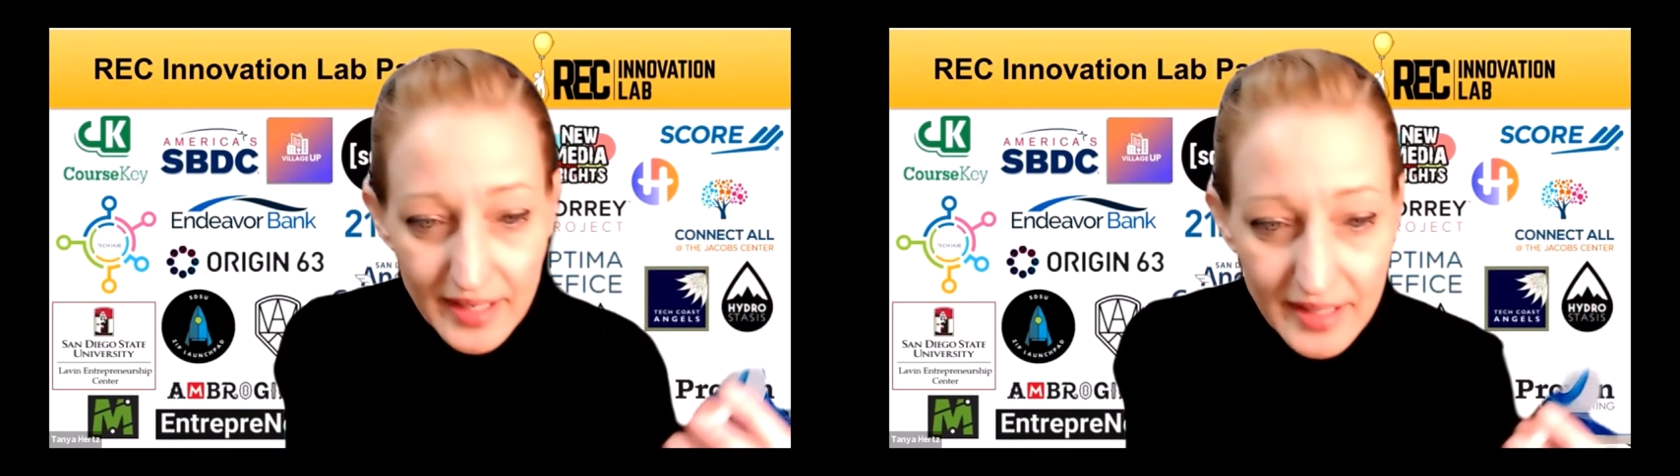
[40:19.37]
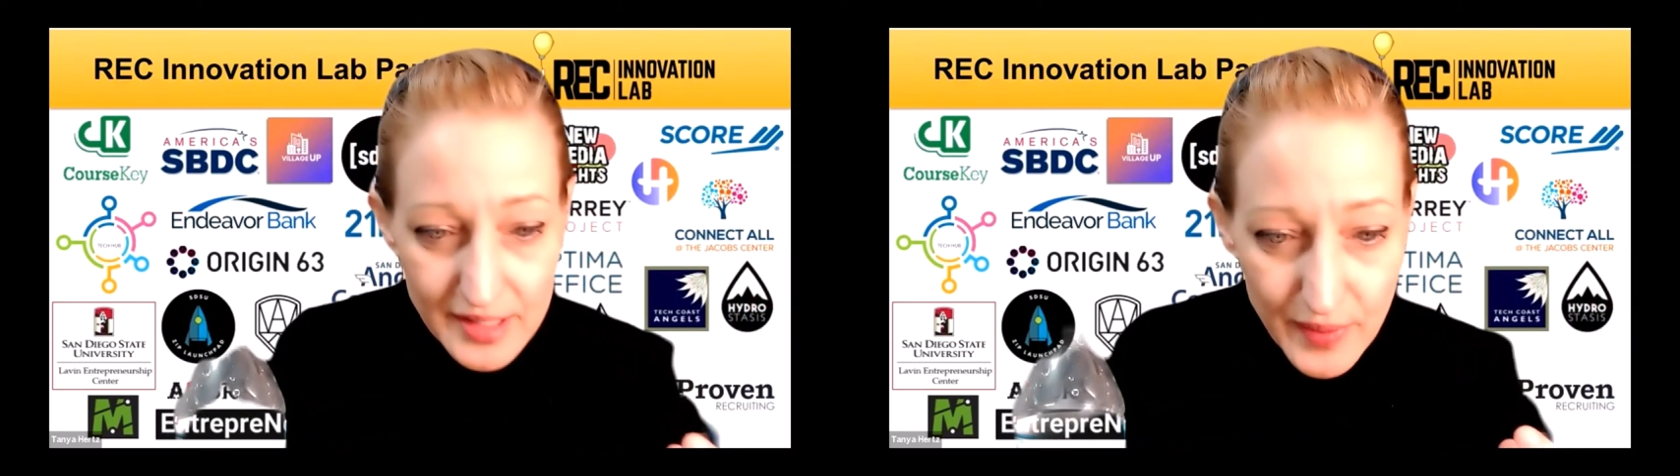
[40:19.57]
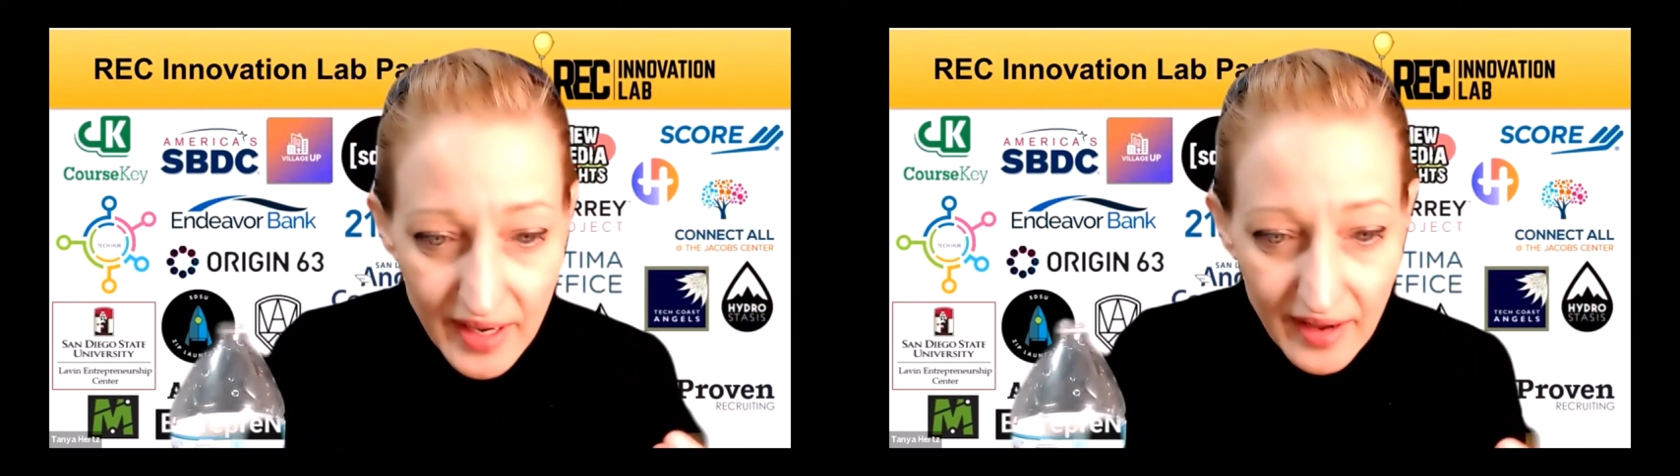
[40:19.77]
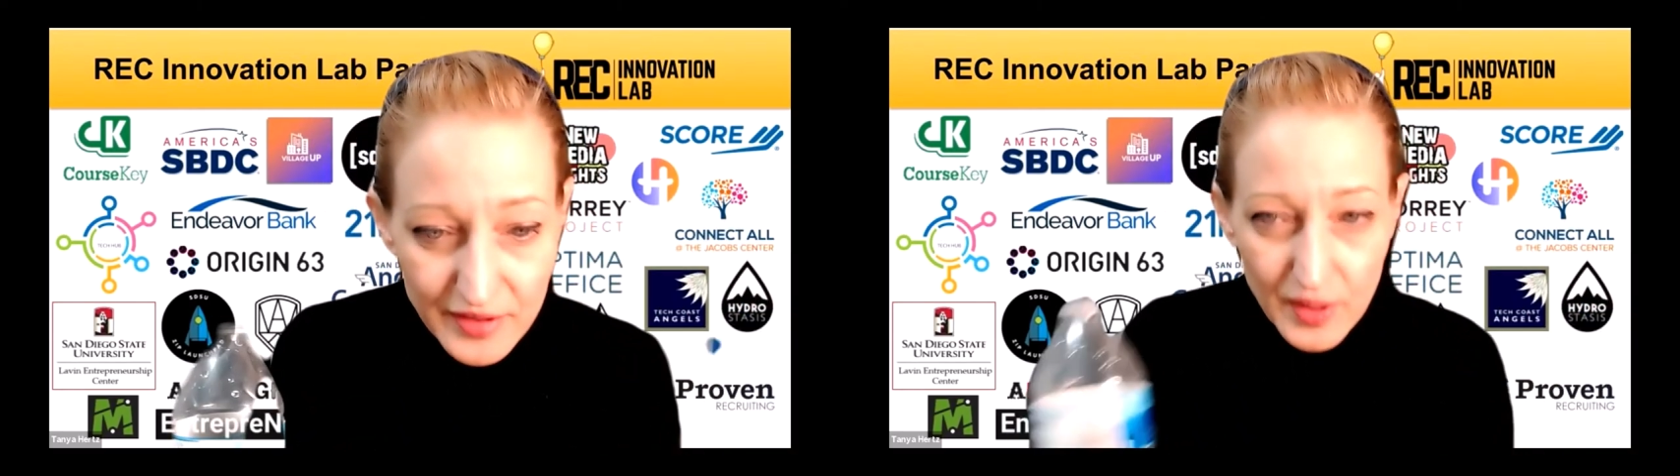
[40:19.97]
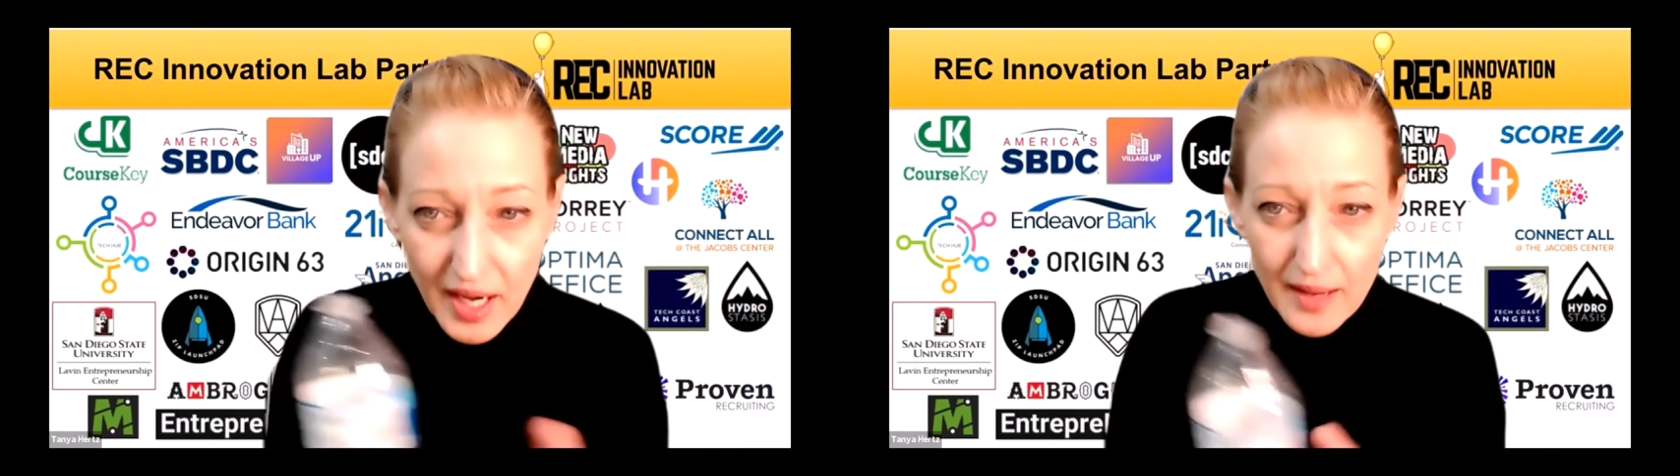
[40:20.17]
It's a write-off. So
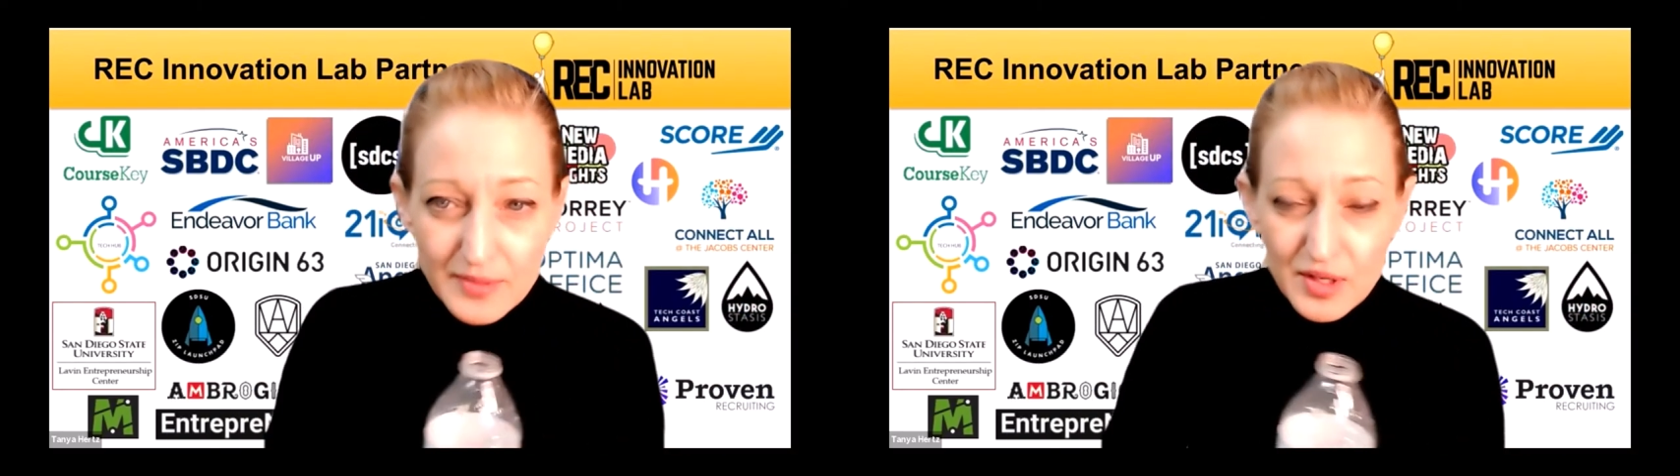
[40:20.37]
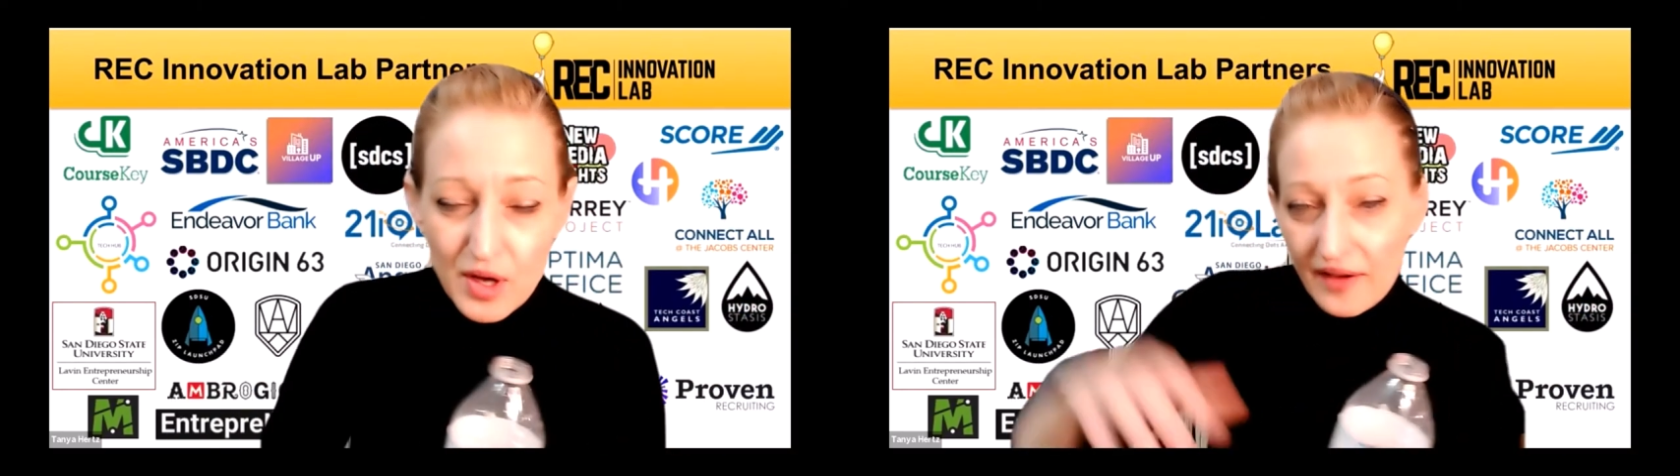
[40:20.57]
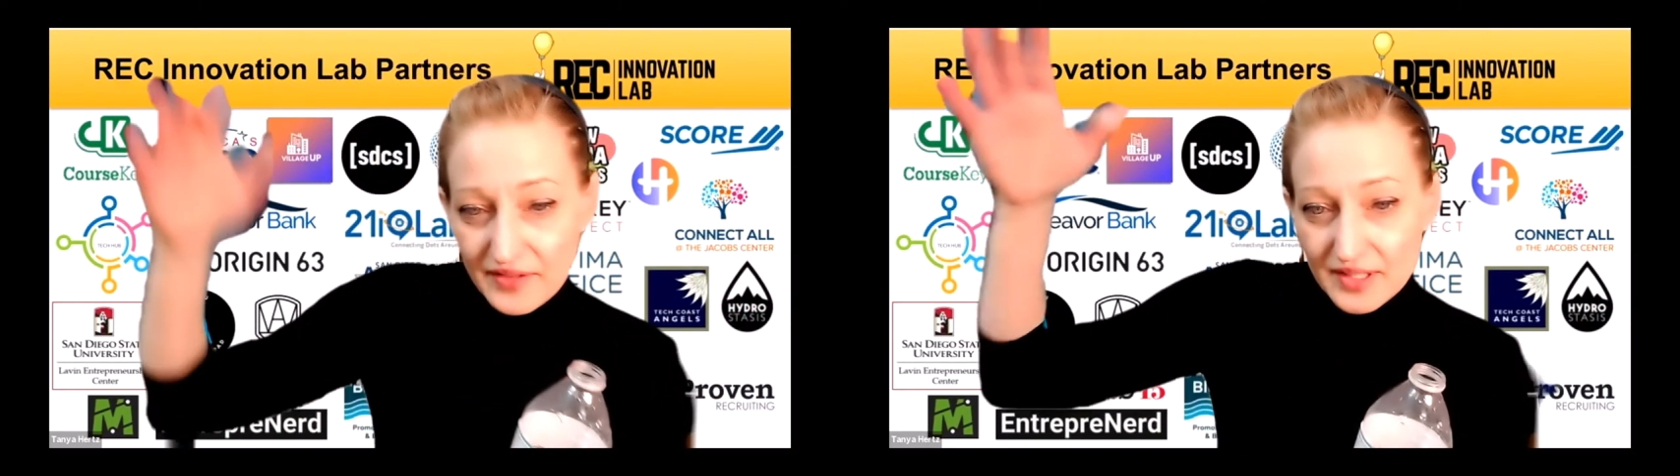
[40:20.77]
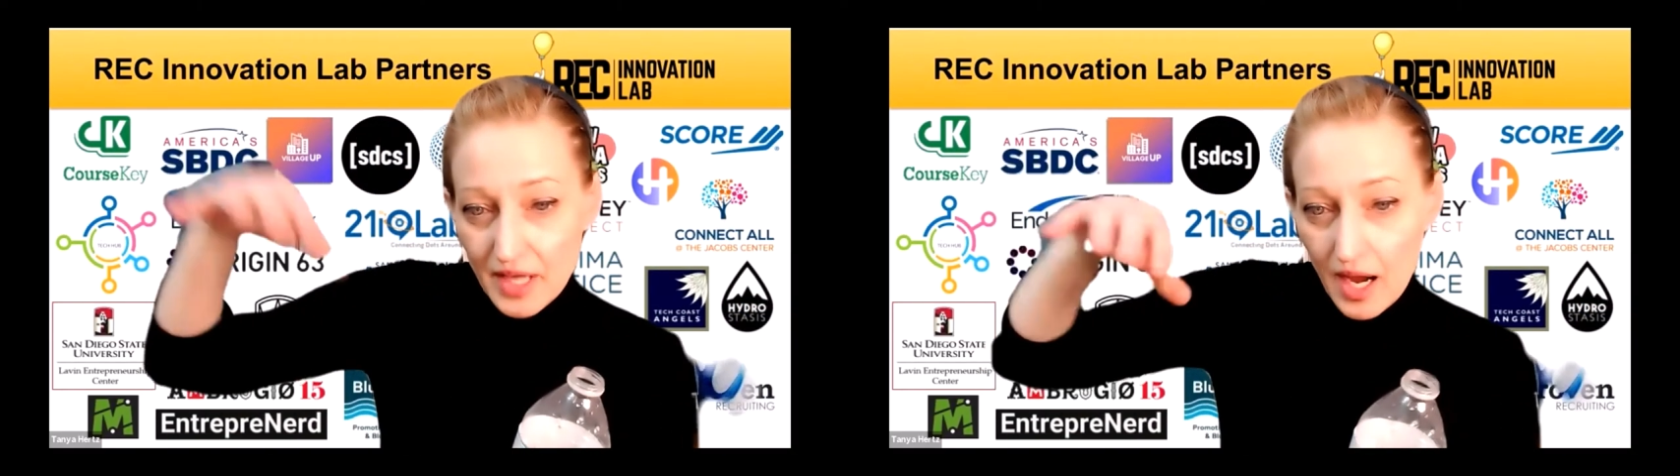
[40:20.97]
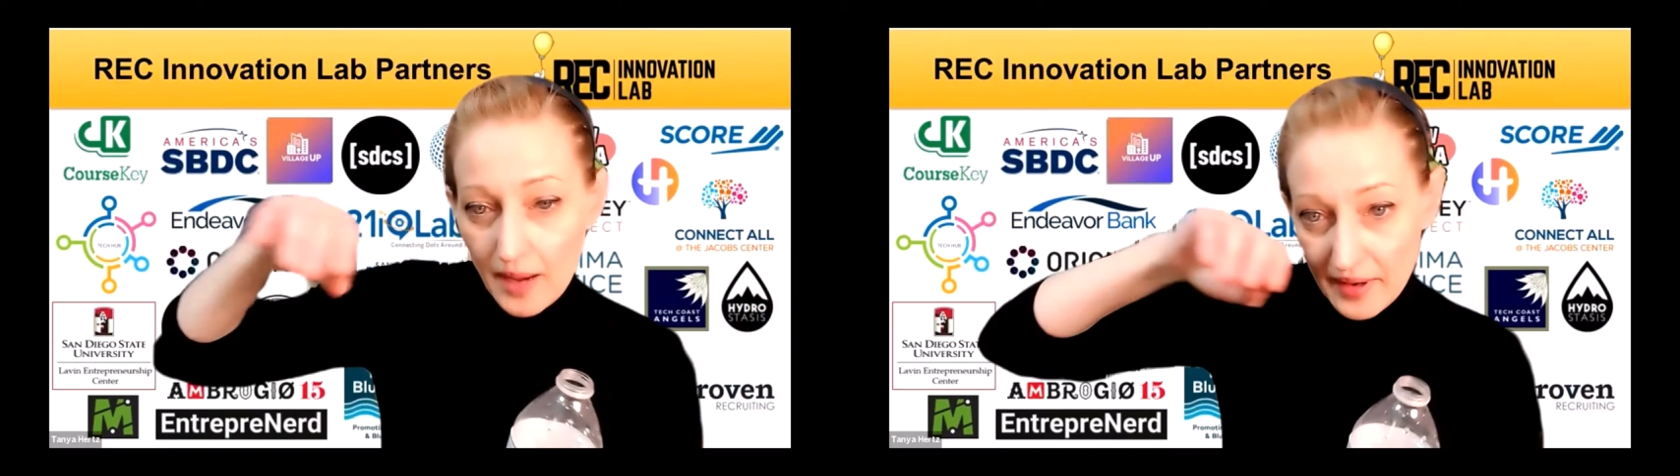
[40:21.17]
it comes off the
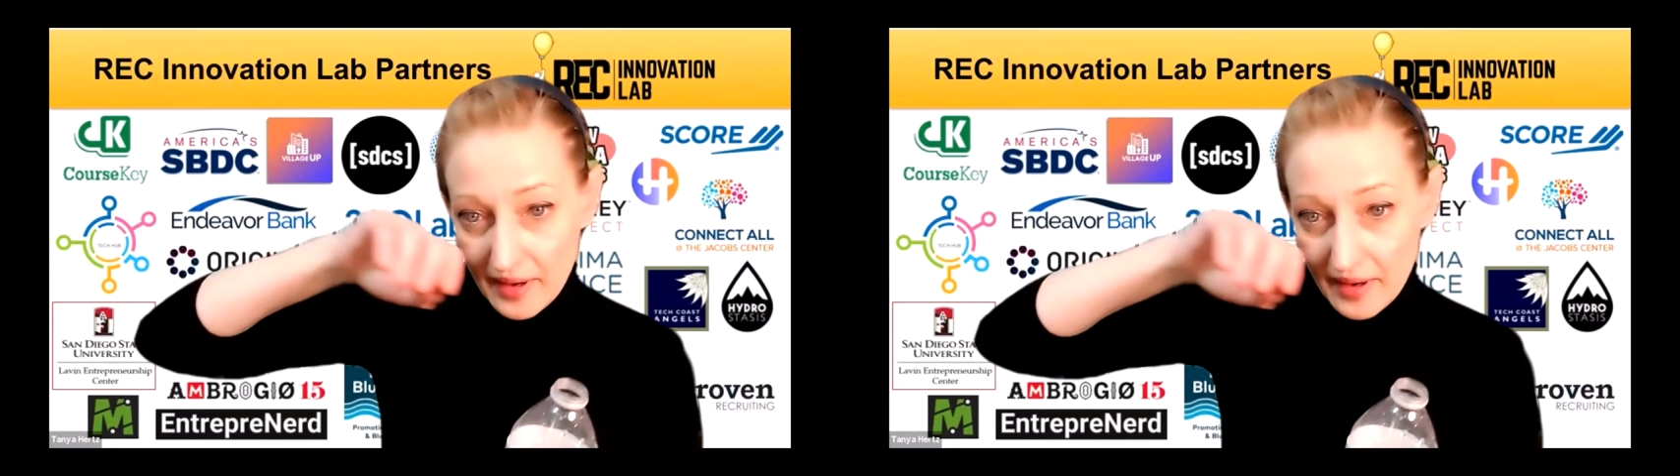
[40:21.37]
top of,